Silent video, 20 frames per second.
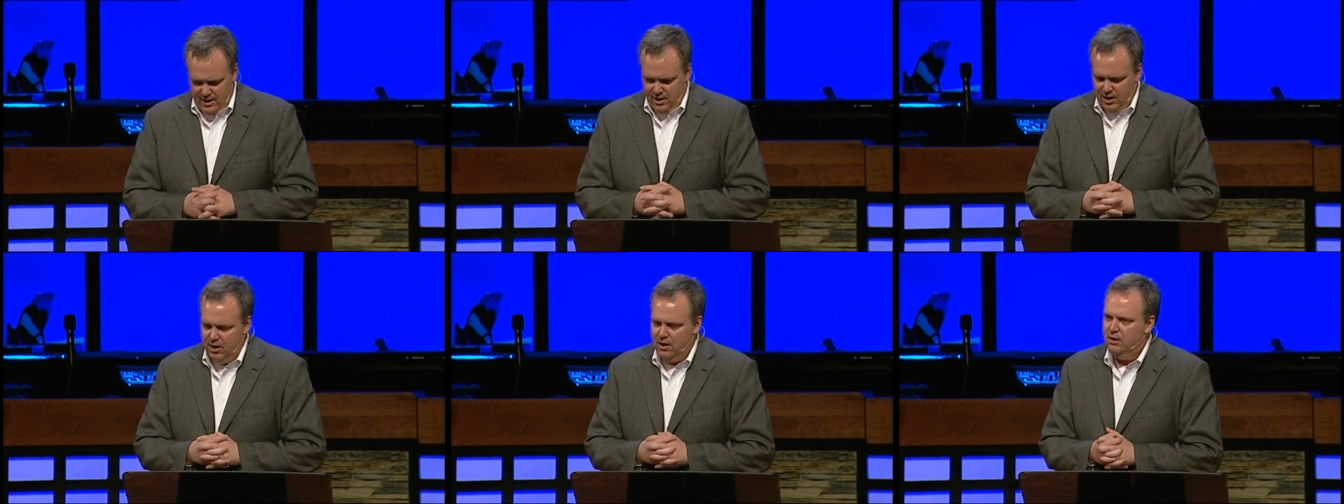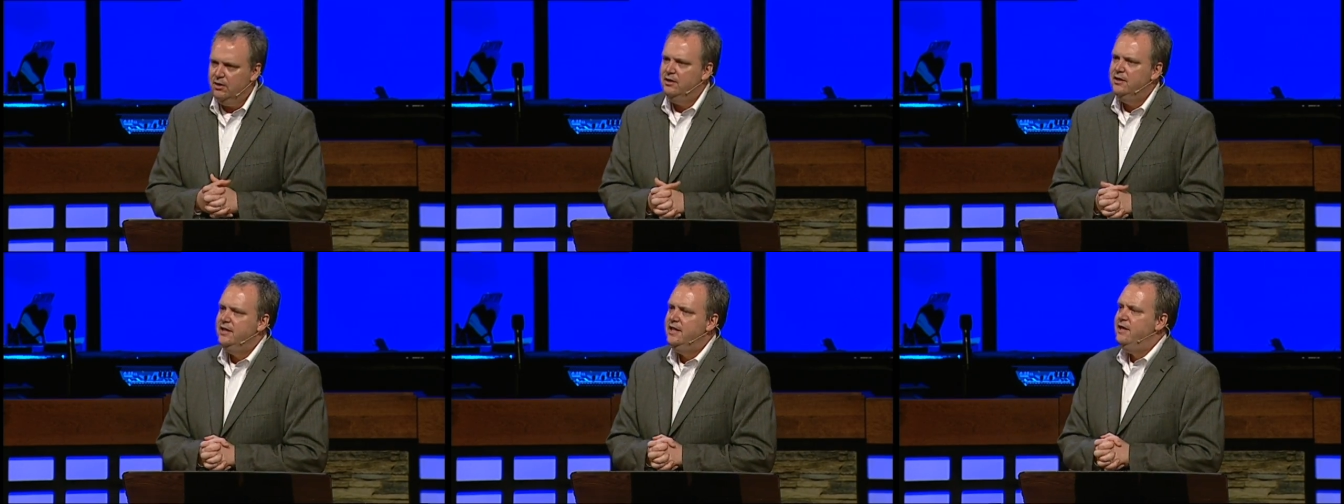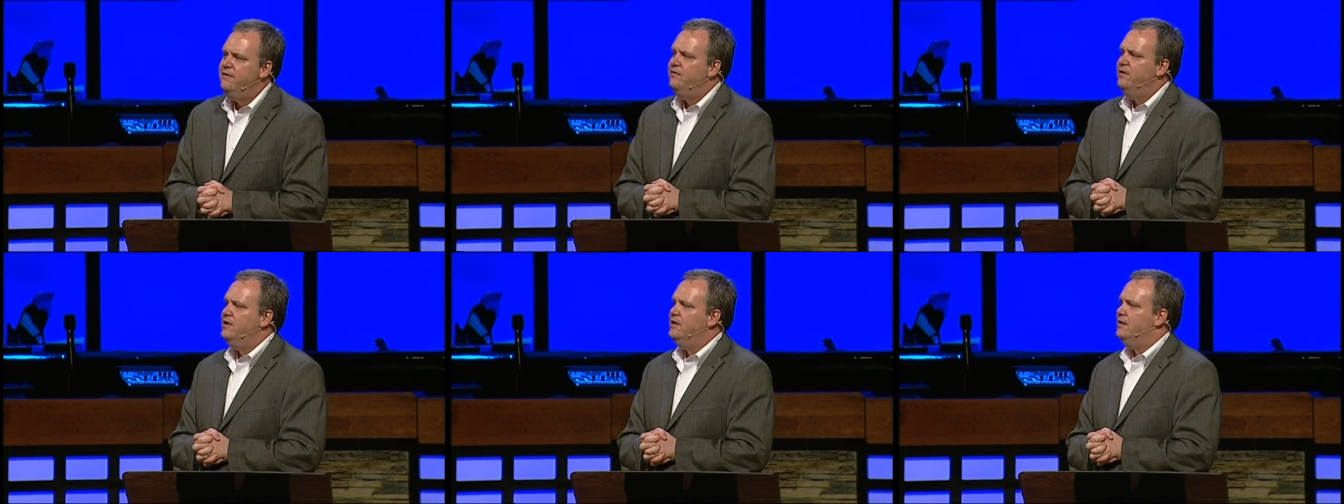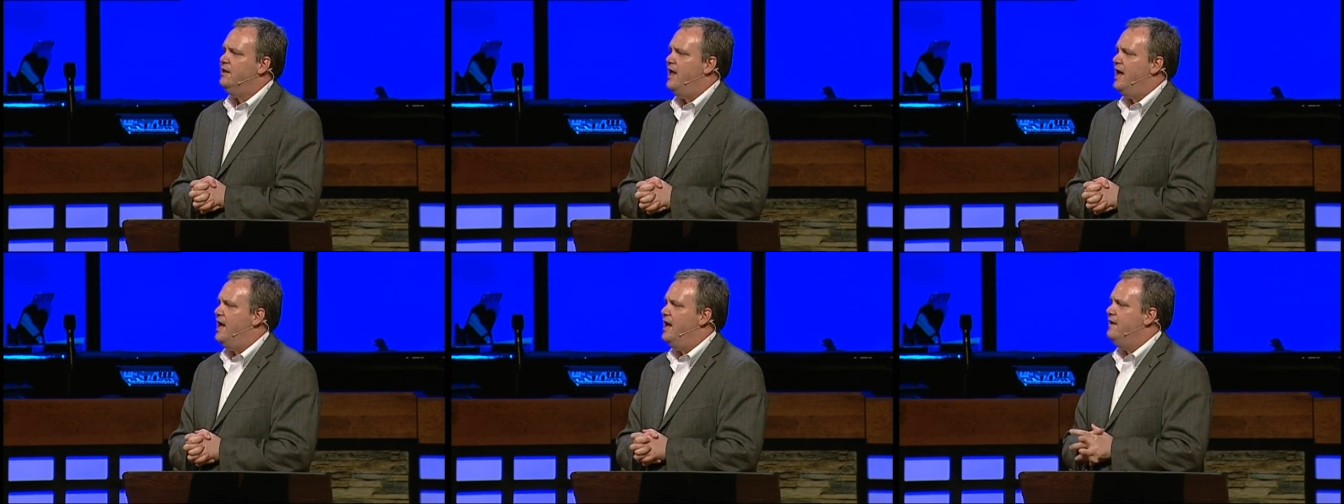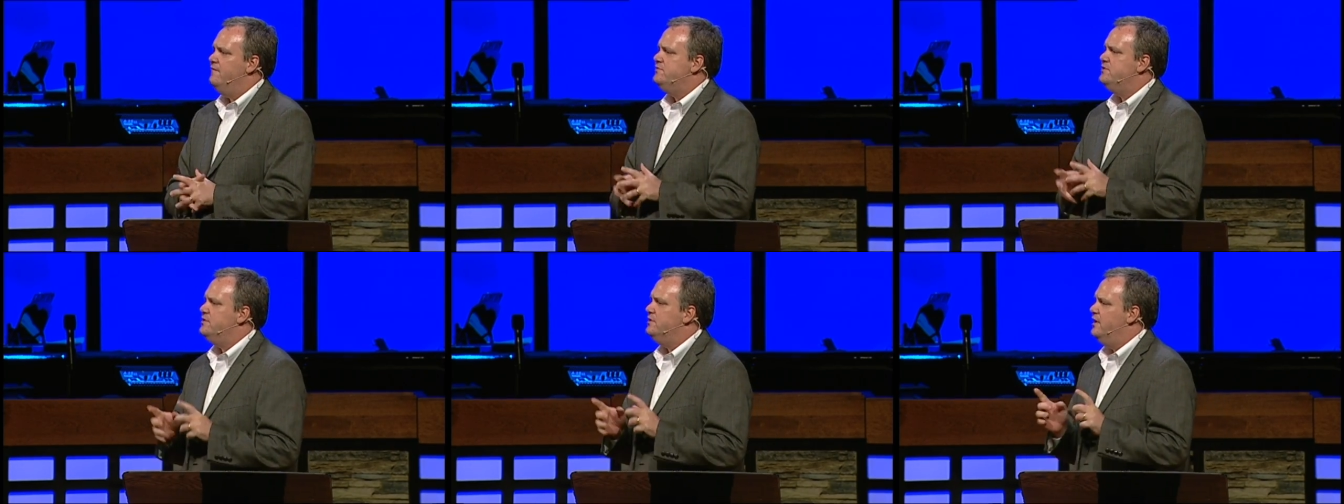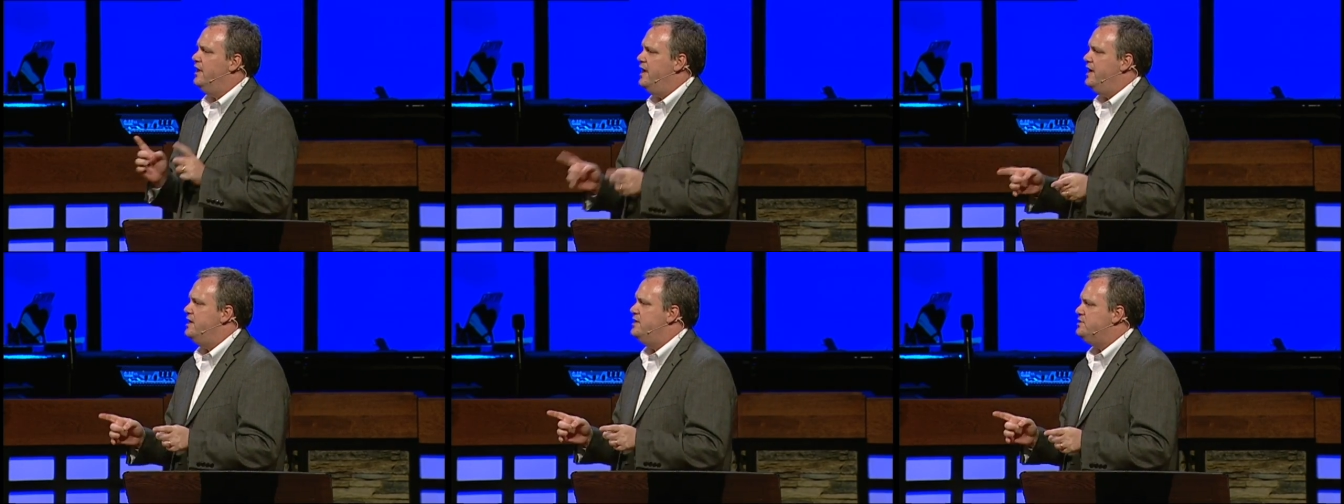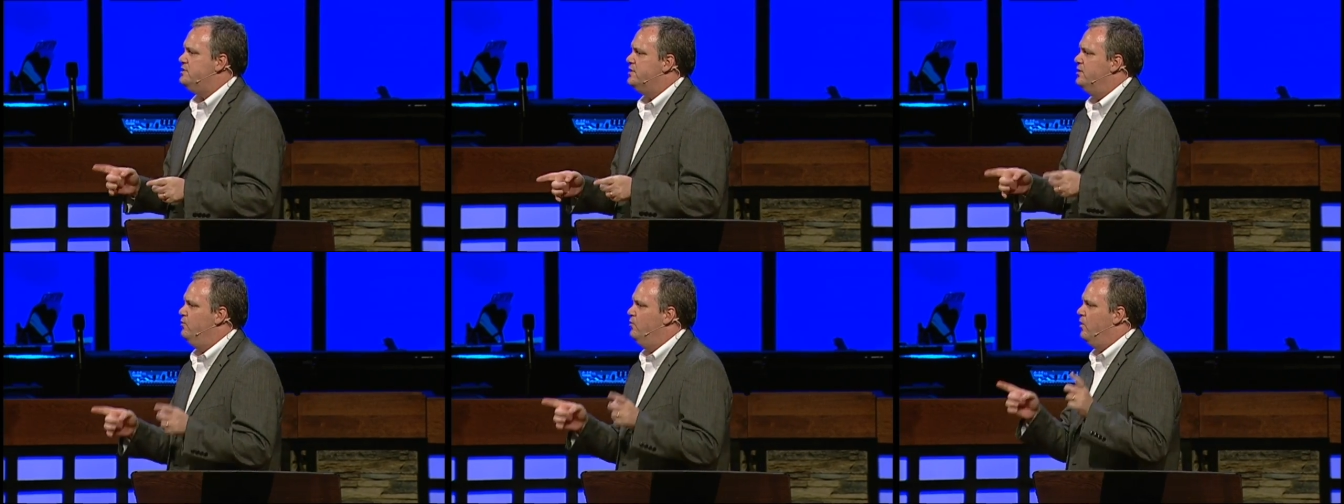are living lives
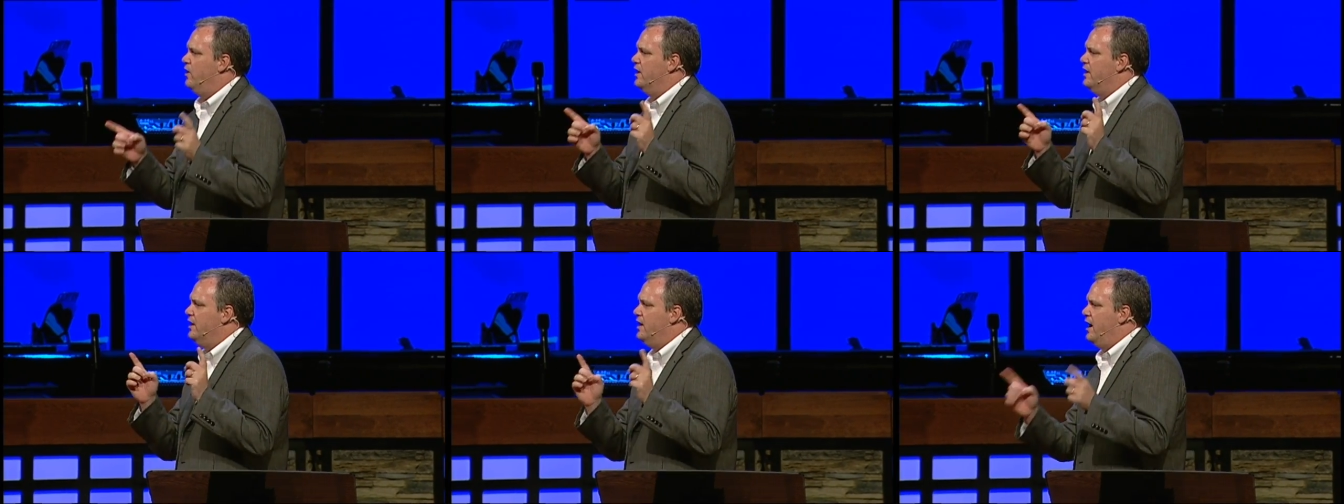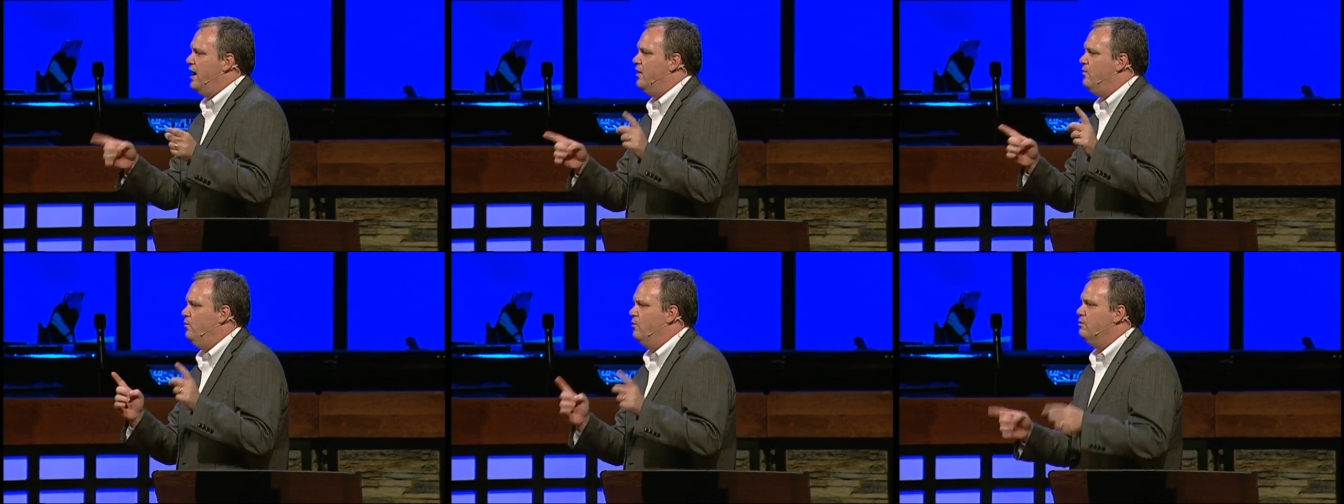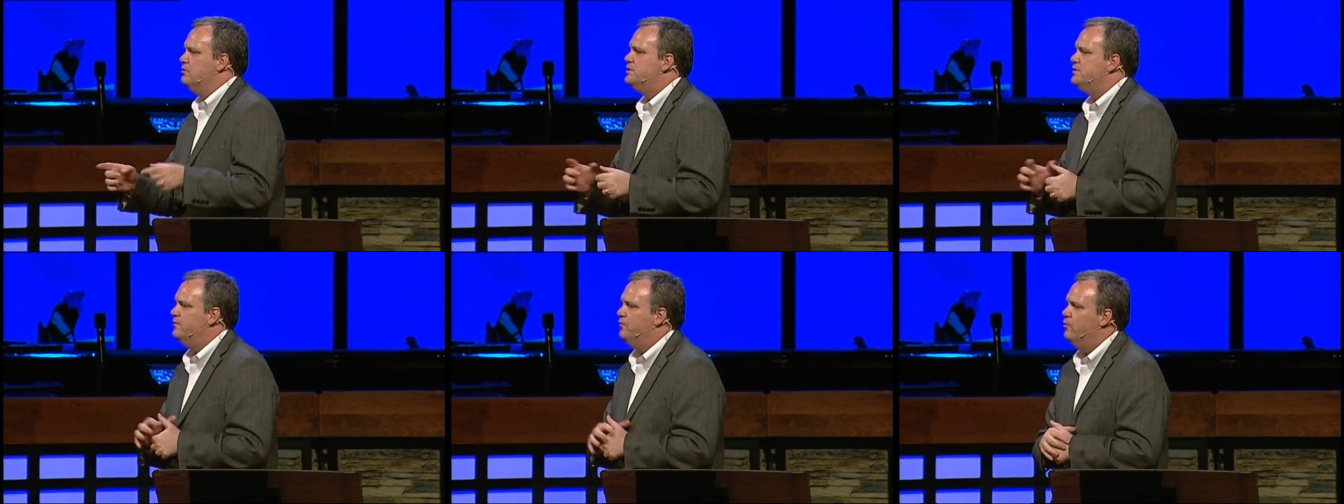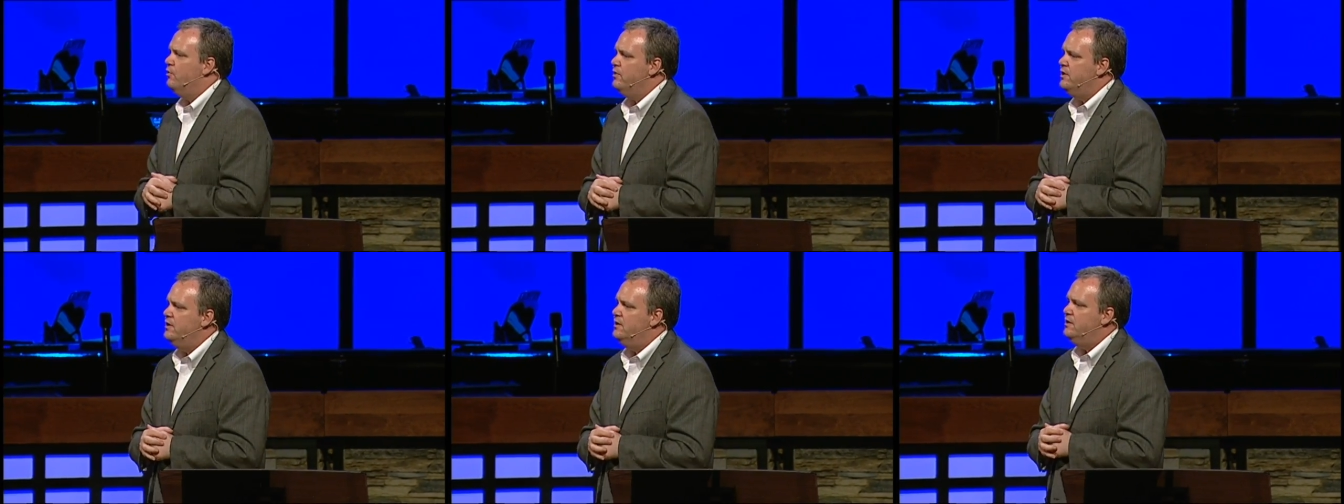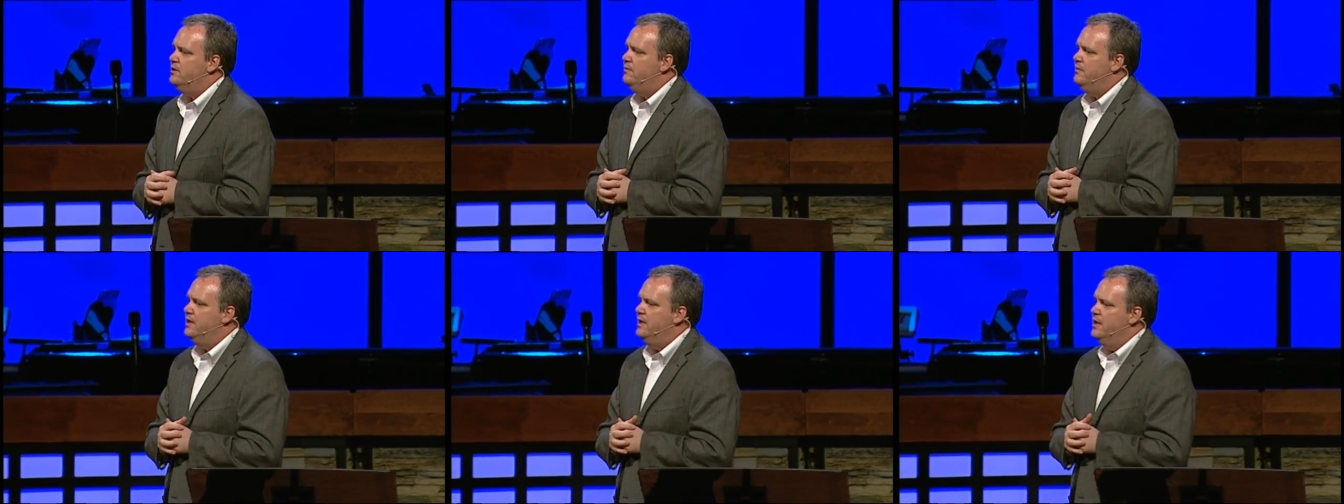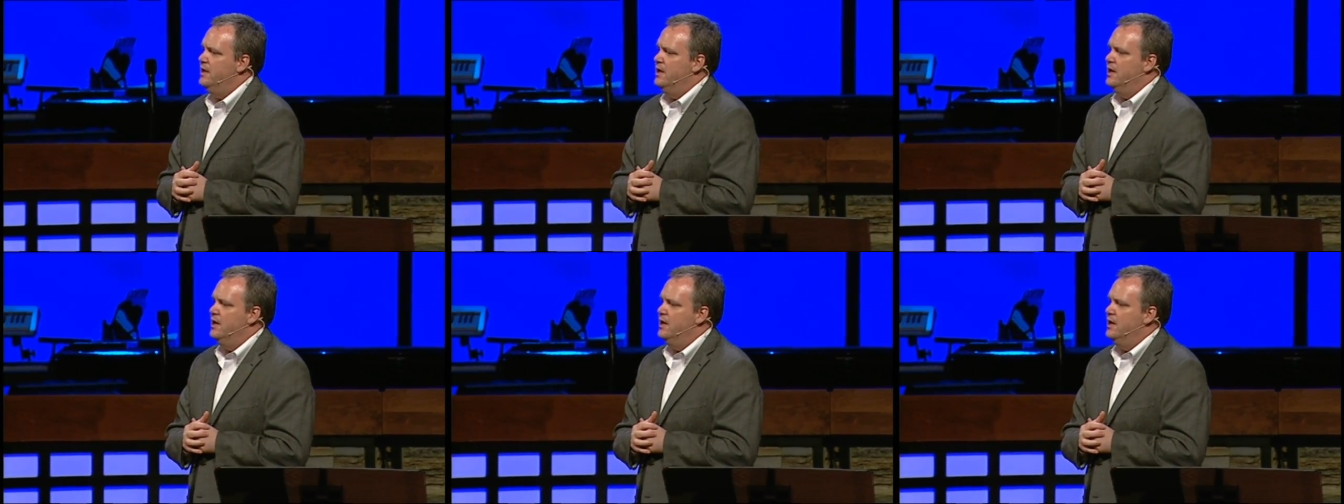less than what God wants for them